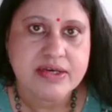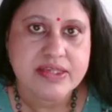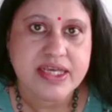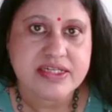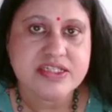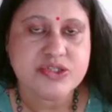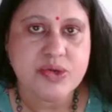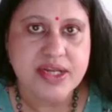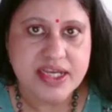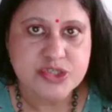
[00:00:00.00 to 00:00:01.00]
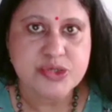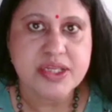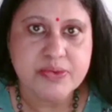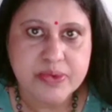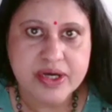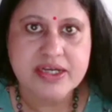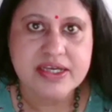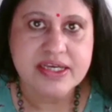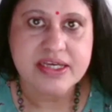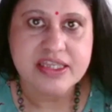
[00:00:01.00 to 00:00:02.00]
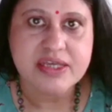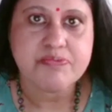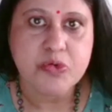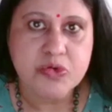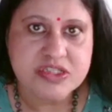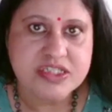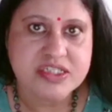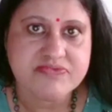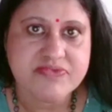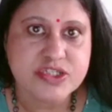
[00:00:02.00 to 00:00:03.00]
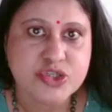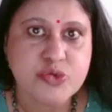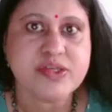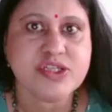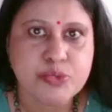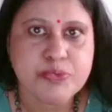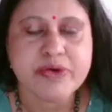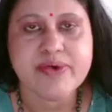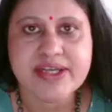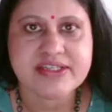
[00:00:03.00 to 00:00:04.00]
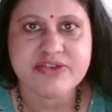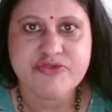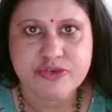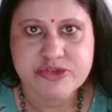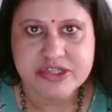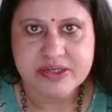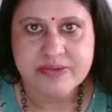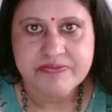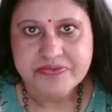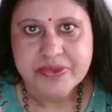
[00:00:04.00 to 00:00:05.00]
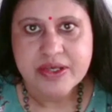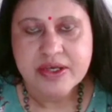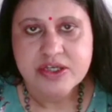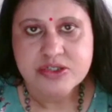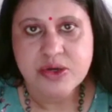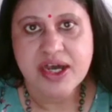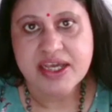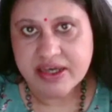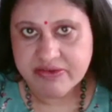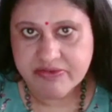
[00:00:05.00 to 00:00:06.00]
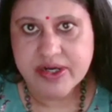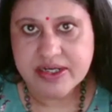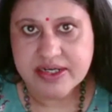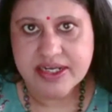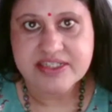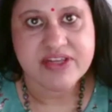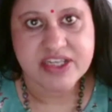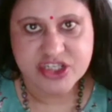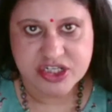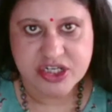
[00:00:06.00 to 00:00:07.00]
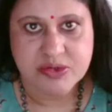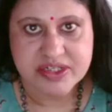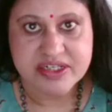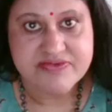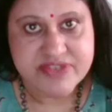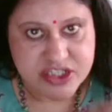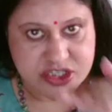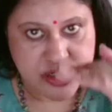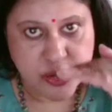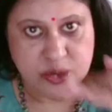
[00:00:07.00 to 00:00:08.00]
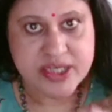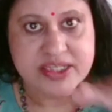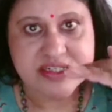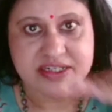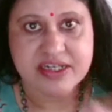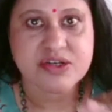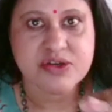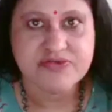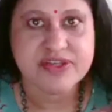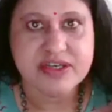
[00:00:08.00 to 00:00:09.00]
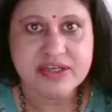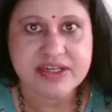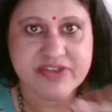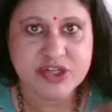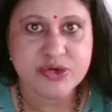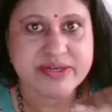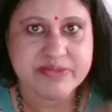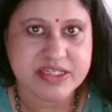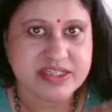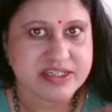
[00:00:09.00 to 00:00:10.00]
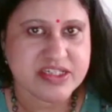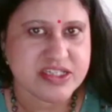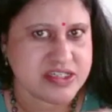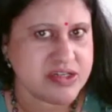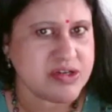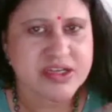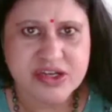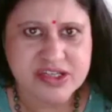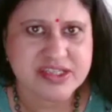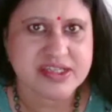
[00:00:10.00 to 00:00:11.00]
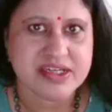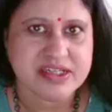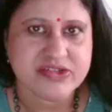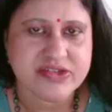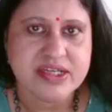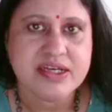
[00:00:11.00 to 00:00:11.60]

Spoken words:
That is, you are actually working in the posts which you will supervise in future. So I have worked as a village accountant, which is the lowest rung of the revenue administration across the country.